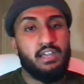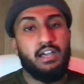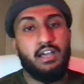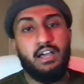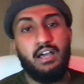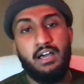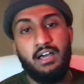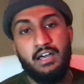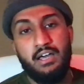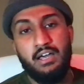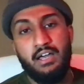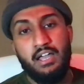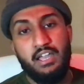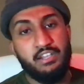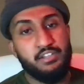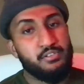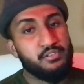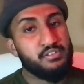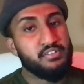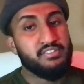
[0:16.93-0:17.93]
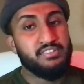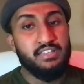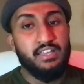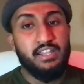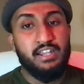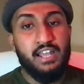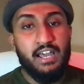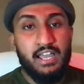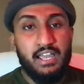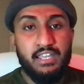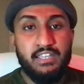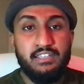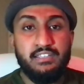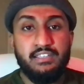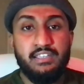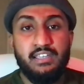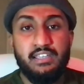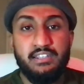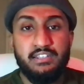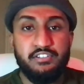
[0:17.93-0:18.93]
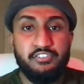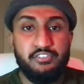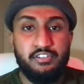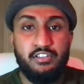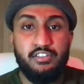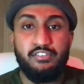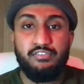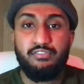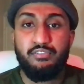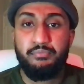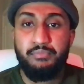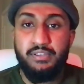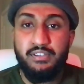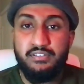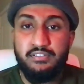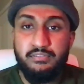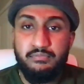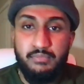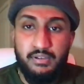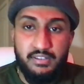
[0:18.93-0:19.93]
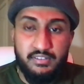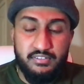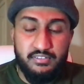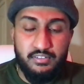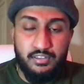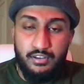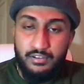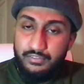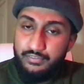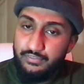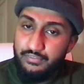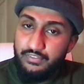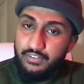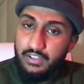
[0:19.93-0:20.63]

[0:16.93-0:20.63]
uh, I notice that I gain a transformation myself